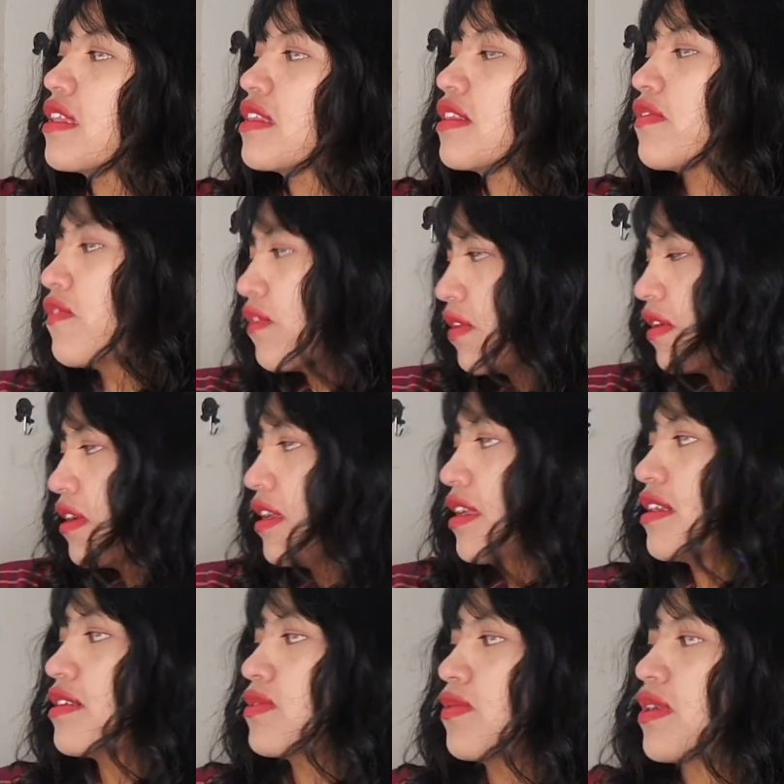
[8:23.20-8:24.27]
The fourth
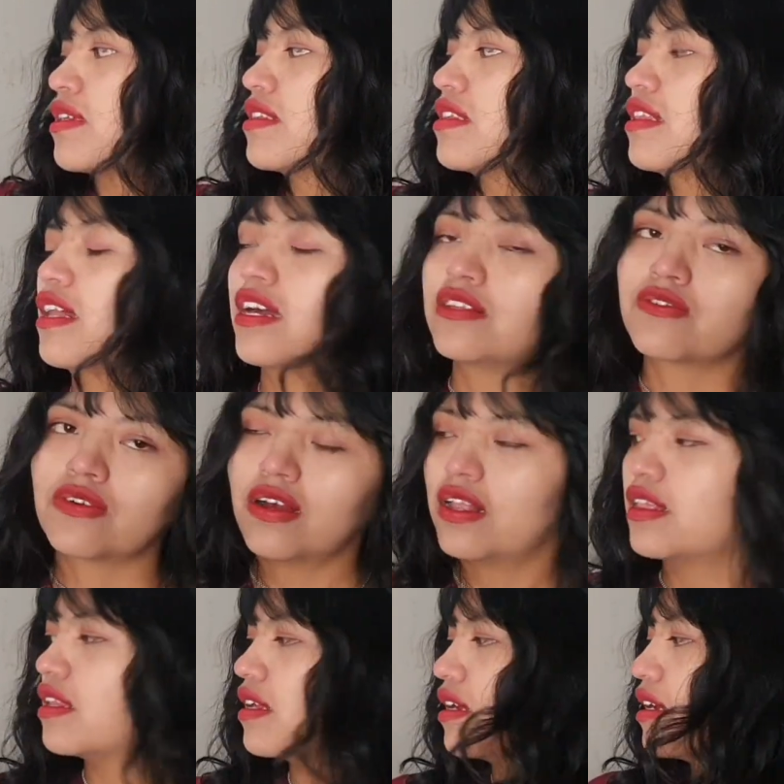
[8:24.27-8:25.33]
is with
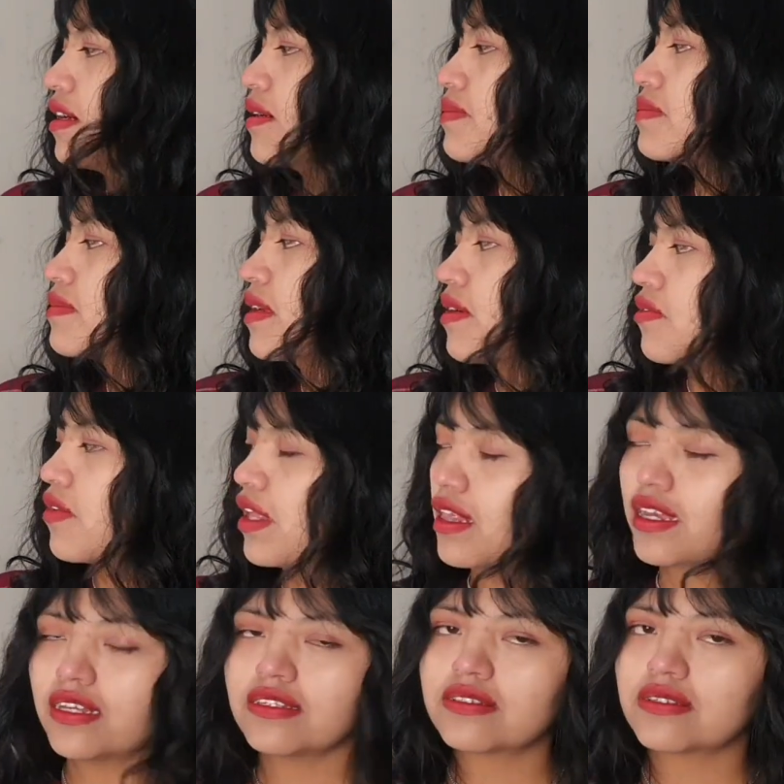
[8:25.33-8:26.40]
lateral
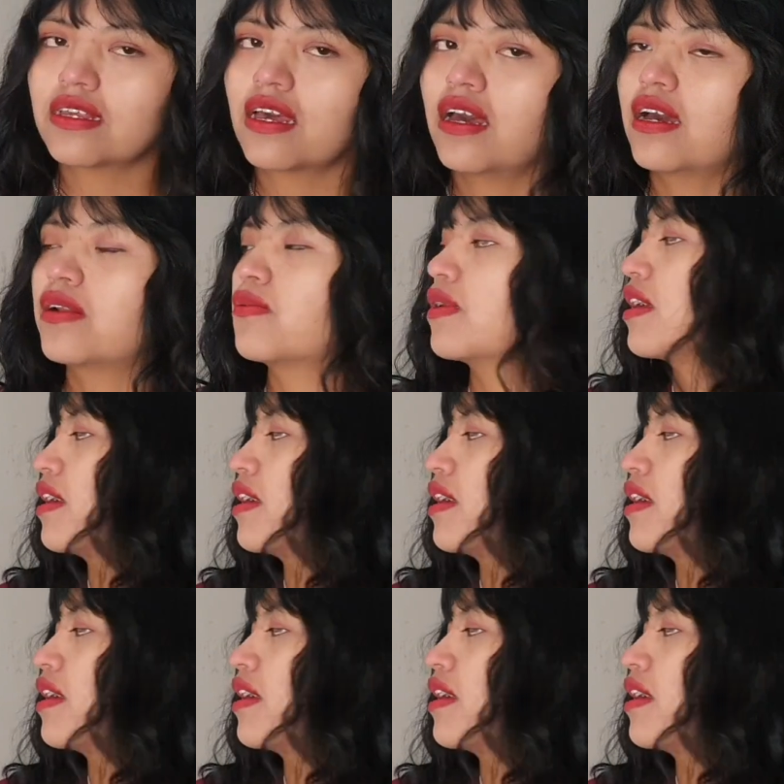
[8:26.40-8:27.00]
release, and we